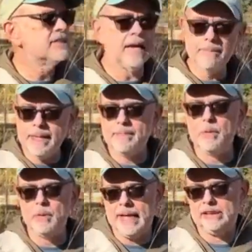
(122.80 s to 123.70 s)
some
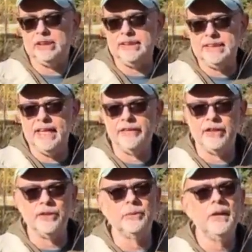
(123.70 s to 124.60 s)
people will actually tell
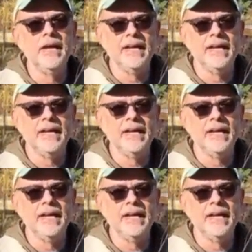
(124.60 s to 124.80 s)
you